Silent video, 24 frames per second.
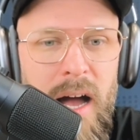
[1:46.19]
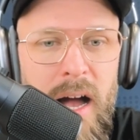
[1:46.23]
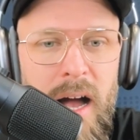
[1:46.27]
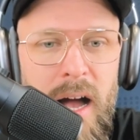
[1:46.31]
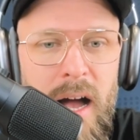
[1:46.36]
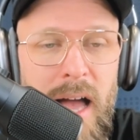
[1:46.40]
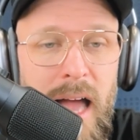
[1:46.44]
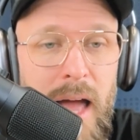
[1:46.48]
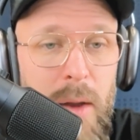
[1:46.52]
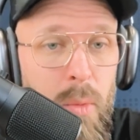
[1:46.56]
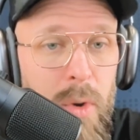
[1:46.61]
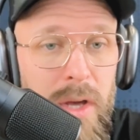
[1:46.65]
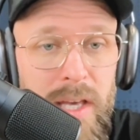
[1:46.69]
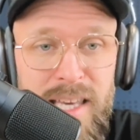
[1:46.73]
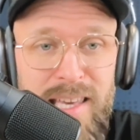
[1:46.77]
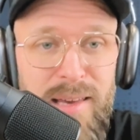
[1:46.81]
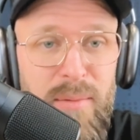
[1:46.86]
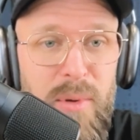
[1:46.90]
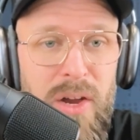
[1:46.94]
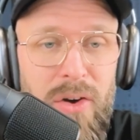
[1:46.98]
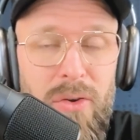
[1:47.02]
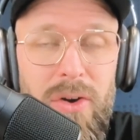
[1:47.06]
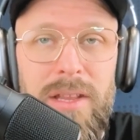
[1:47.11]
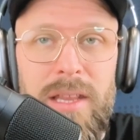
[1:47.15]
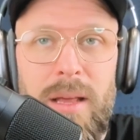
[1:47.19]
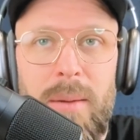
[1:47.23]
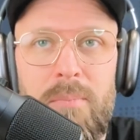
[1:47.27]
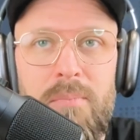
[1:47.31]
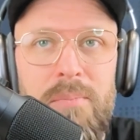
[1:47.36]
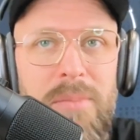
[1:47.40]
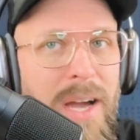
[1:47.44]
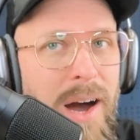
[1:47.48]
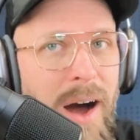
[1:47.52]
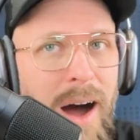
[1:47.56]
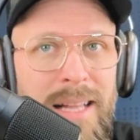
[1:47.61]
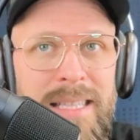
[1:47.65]
And we keep hearing them
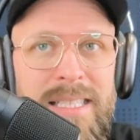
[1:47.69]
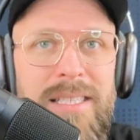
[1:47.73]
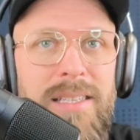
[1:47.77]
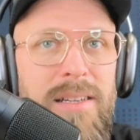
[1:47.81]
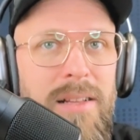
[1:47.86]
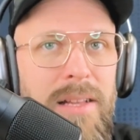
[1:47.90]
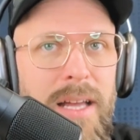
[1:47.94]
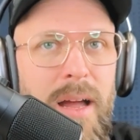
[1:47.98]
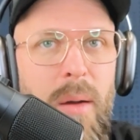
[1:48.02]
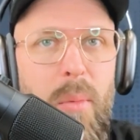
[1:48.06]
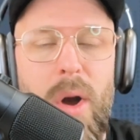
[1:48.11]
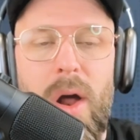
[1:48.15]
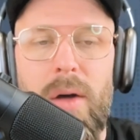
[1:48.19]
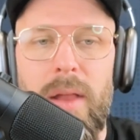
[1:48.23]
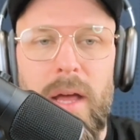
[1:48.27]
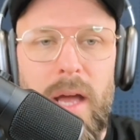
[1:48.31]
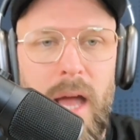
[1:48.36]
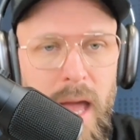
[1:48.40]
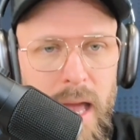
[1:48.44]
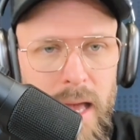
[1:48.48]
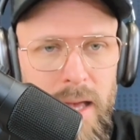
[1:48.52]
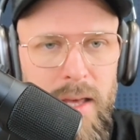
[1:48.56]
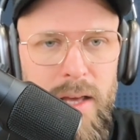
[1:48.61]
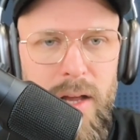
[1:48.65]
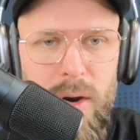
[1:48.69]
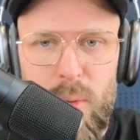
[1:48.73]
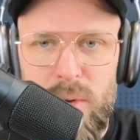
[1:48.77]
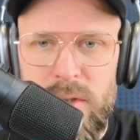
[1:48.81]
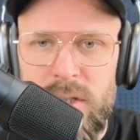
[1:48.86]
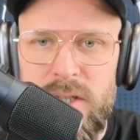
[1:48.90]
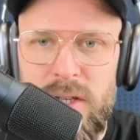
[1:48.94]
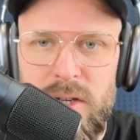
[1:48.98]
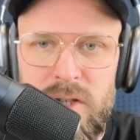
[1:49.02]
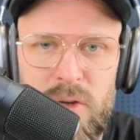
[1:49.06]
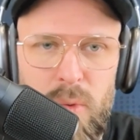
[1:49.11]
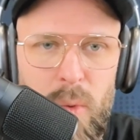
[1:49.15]
constantly around like, hey, here was a
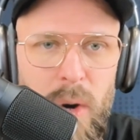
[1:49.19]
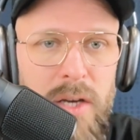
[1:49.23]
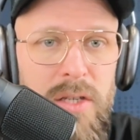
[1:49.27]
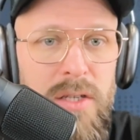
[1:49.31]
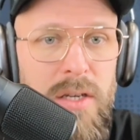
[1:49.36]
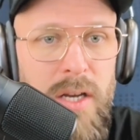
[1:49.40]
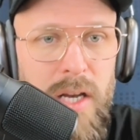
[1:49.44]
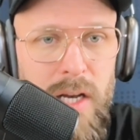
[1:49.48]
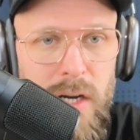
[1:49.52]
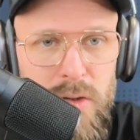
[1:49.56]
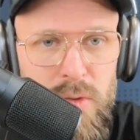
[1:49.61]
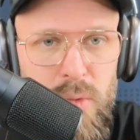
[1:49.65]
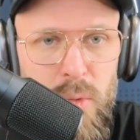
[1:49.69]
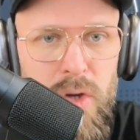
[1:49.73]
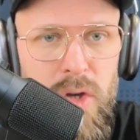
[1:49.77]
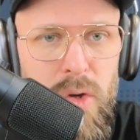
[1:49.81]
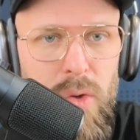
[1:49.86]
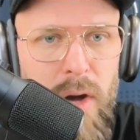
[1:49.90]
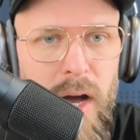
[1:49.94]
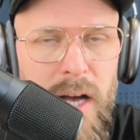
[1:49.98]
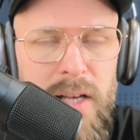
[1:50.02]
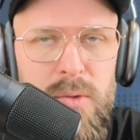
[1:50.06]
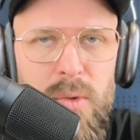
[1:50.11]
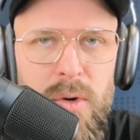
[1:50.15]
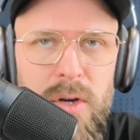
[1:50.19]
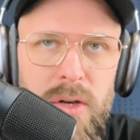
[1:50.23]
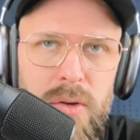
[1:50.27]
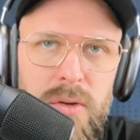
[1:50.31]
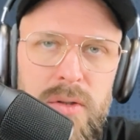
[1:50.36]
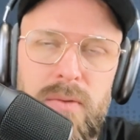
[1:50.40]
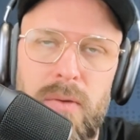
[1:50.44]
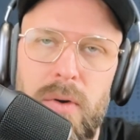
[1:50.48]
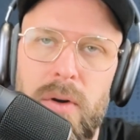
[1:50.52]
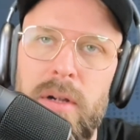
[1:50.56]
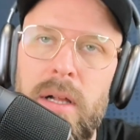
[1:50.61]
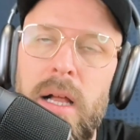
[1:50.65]
situation, here's where you guys were
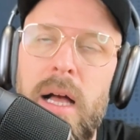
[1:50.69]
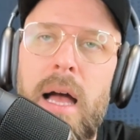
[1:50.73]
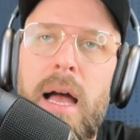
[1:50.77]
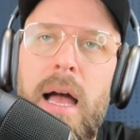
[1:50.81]
useful.